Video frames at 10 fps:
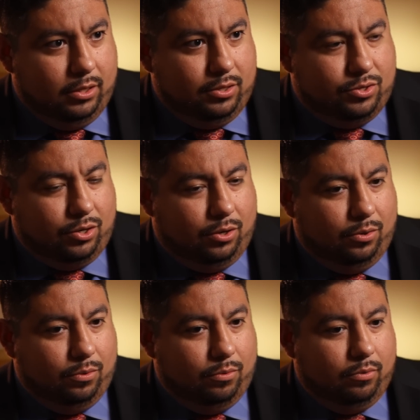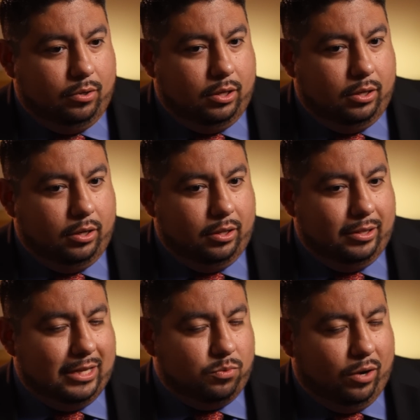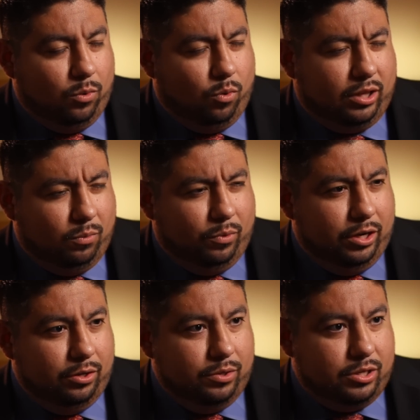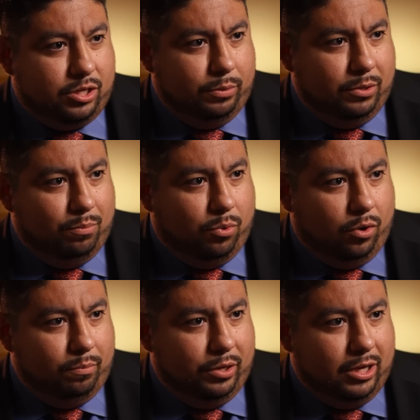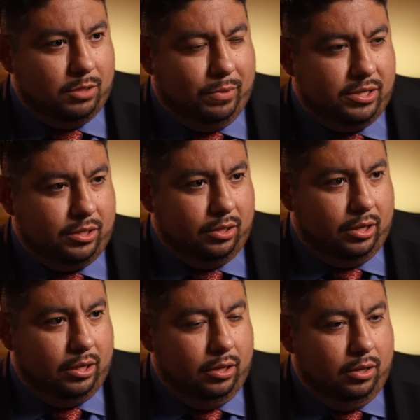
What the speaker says: So that's why the work that we do is extremely important, because basically